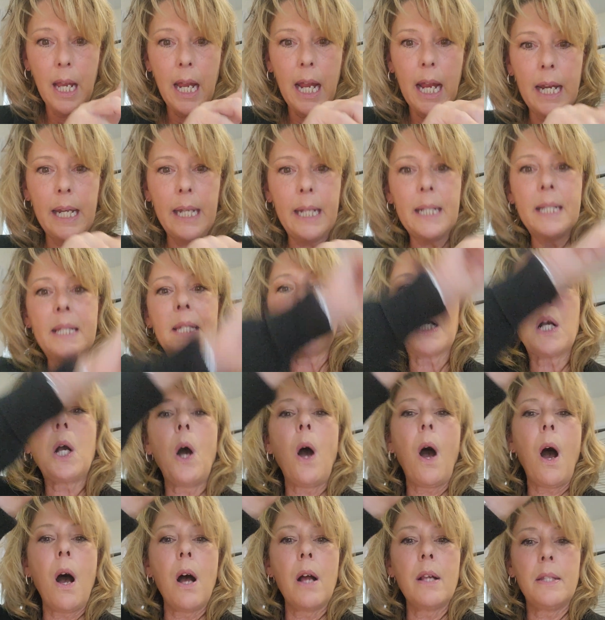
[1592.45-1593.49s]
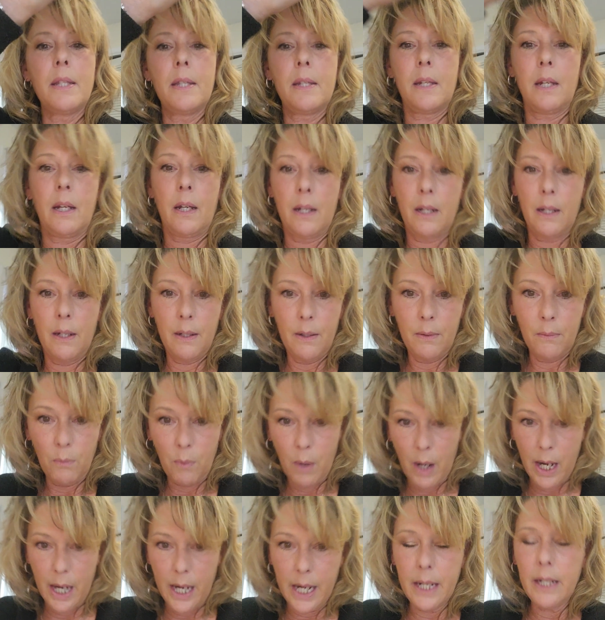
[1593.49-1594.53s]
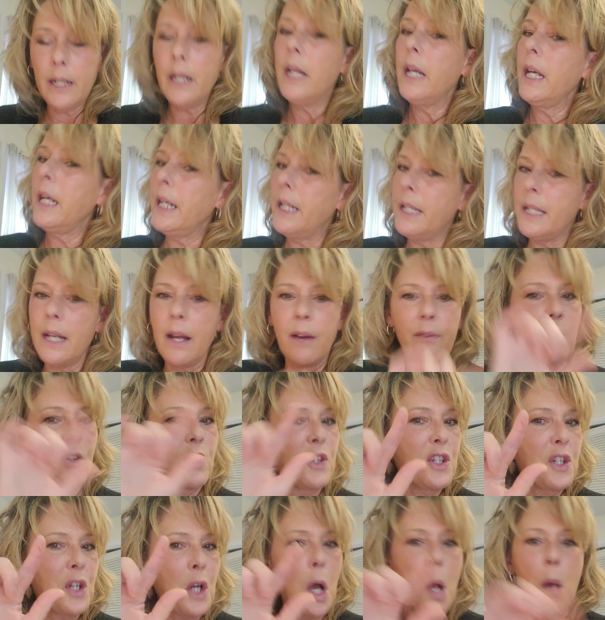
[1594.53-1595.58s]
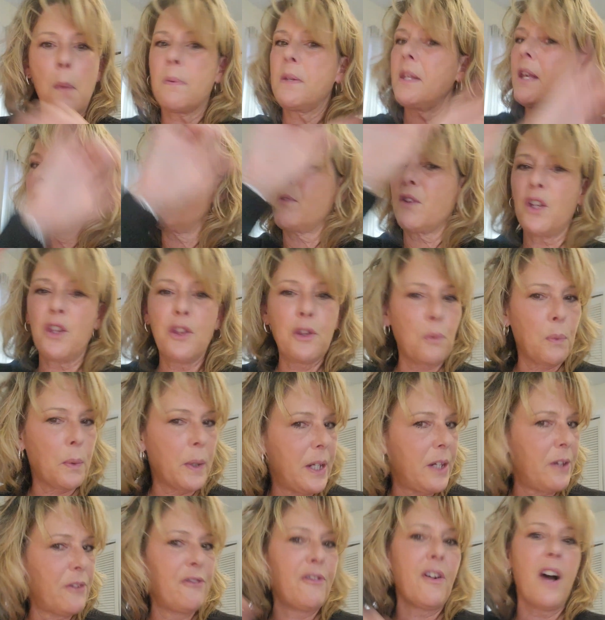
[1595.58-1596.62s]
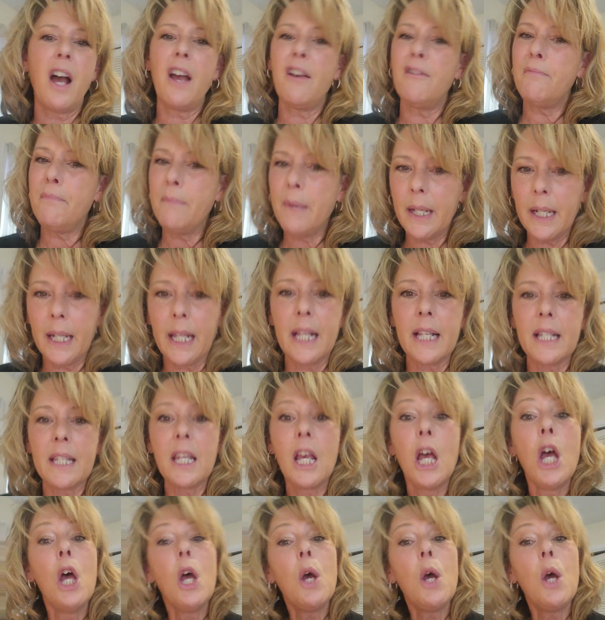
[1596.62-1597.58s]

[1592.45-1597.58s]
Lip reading: And it's a constant, right? It never stops. Every 3 to 5 minutes.